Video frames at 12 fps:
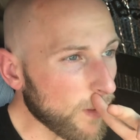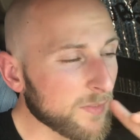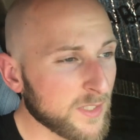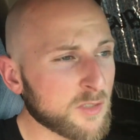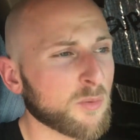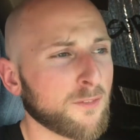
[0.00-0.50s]

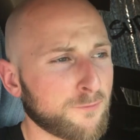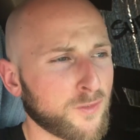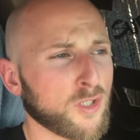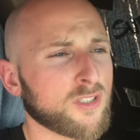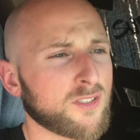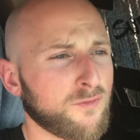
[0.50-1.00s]
These were the
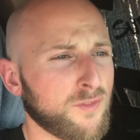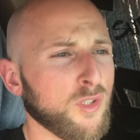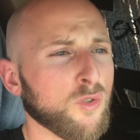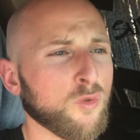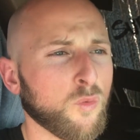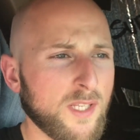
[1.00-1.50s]
first
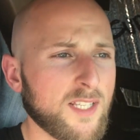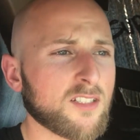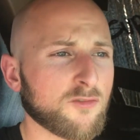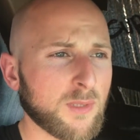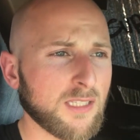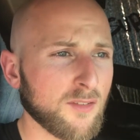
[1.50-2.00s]
few weeks
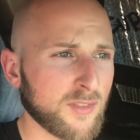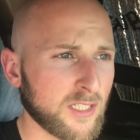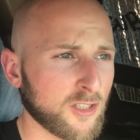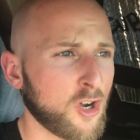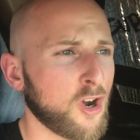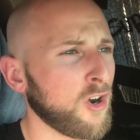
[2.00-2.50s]
of me living in
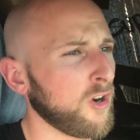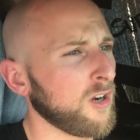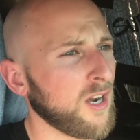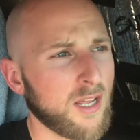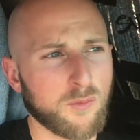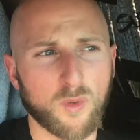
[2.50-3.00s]
a
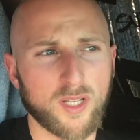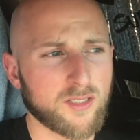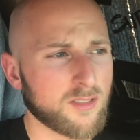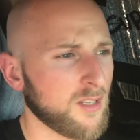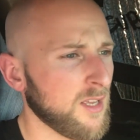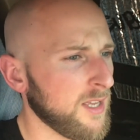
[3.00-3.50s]
car. I
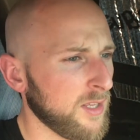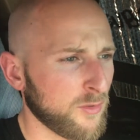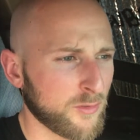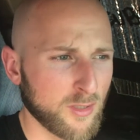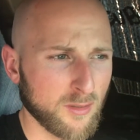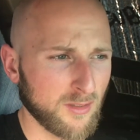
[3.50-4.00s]
went
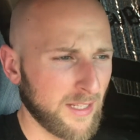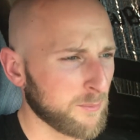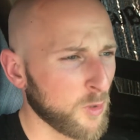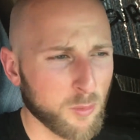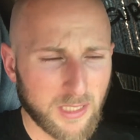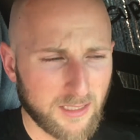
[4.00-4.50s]
to like
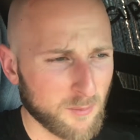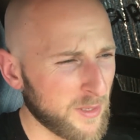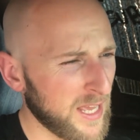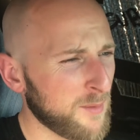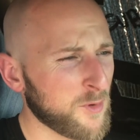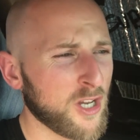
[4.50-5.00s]
Mobile,
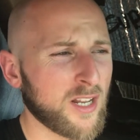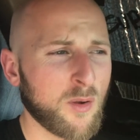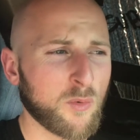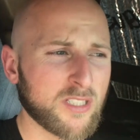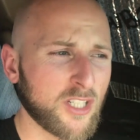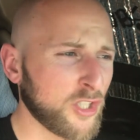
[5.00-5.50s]
Alabama, and I
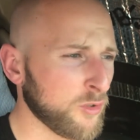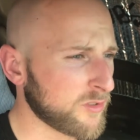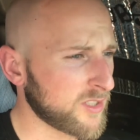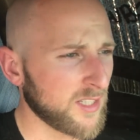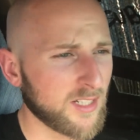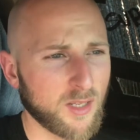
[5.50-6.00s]
went to
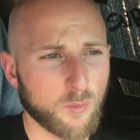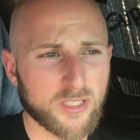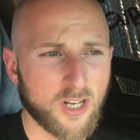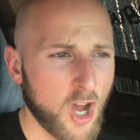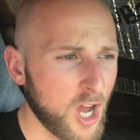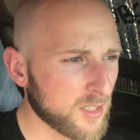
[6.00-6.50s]
Houston, and I went
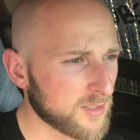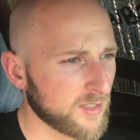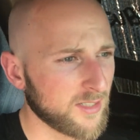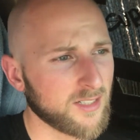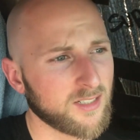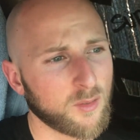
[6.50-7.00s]
to
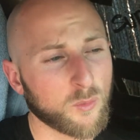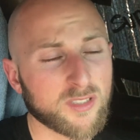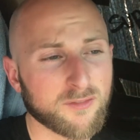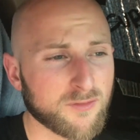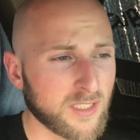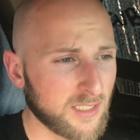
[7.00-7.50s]
Austin, and I went
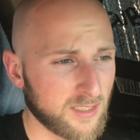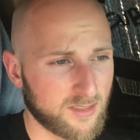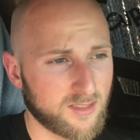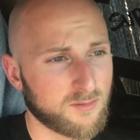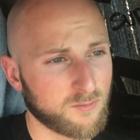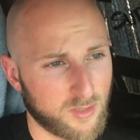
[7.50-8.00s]
to
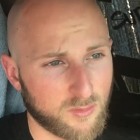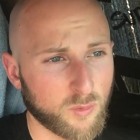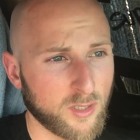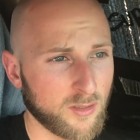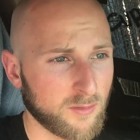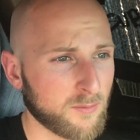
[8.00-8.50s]
Phoenix, is
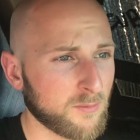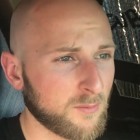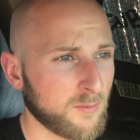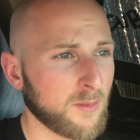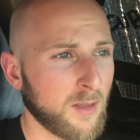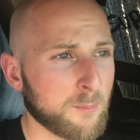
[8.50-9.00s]
where
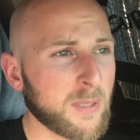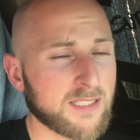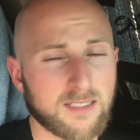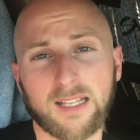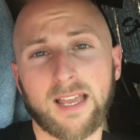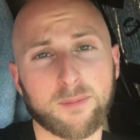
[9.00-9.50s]

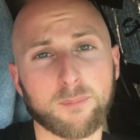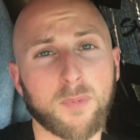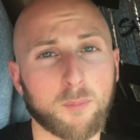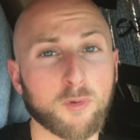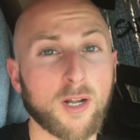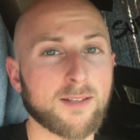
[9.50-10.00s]
basically I had
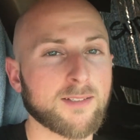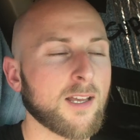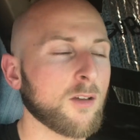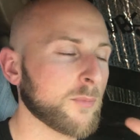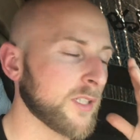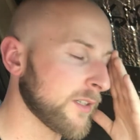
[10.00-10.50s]
a
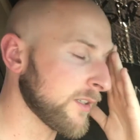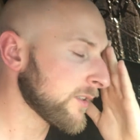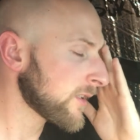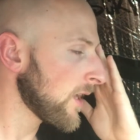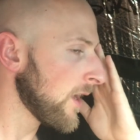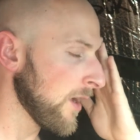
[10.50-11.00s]
breakdown,
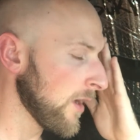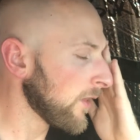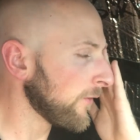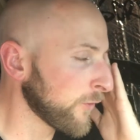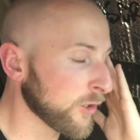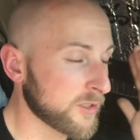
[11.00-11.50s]
because
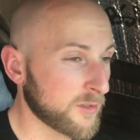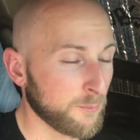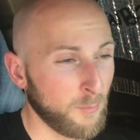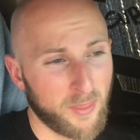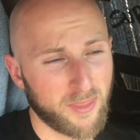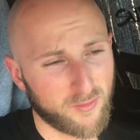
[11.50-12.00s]
the first
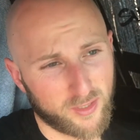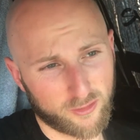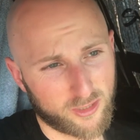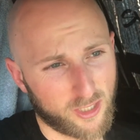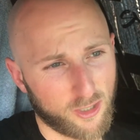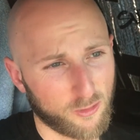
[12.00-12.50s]
month of it or
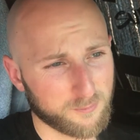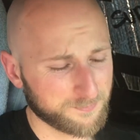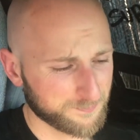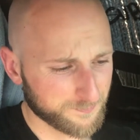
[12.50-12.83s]
so,